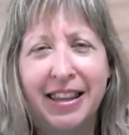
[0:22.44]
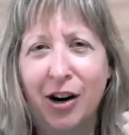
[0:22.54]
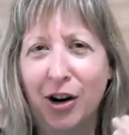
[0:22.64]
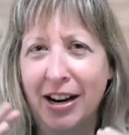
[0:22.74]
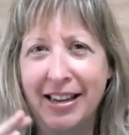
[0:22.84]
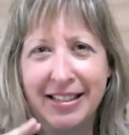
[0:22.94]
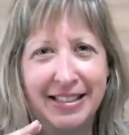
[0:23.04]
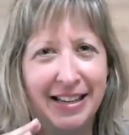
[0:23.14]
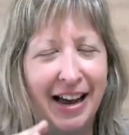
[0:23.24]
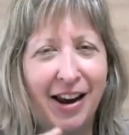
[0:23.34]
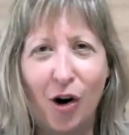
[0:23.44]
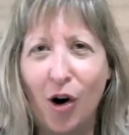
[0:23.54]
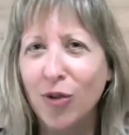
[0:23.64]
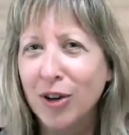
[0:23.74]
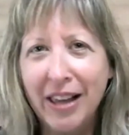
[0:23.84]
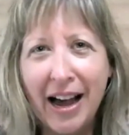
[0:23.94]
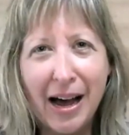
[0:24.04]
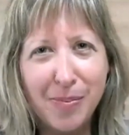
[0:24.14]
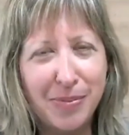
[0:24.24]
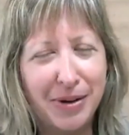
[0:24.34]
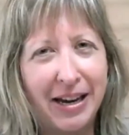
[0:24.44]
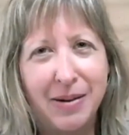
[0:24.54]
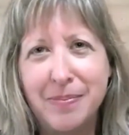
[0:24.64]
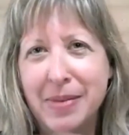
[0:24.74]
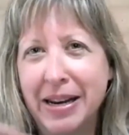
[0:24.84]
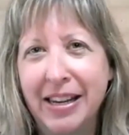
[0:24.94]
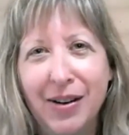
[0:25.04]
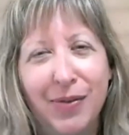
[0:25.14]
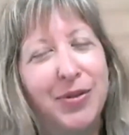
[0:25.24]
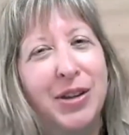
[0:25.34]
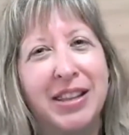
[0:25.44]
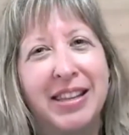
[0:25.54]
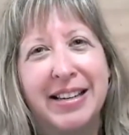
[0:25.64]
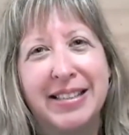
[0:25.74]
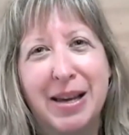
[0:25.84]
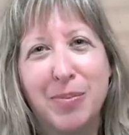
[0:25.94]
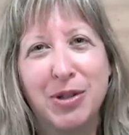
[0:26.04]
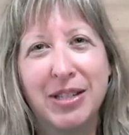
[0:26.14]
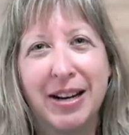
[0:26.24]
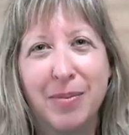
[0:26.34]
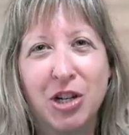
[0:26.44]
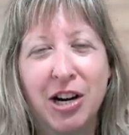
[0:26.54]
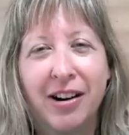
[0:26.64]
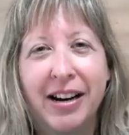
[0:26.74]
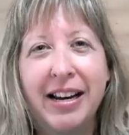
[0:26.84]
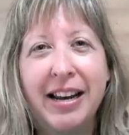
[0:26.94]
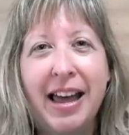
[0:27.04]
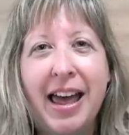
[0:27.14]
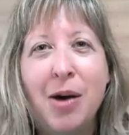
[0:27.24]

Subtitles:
there is an overlap in many of the examples that I'm sharing,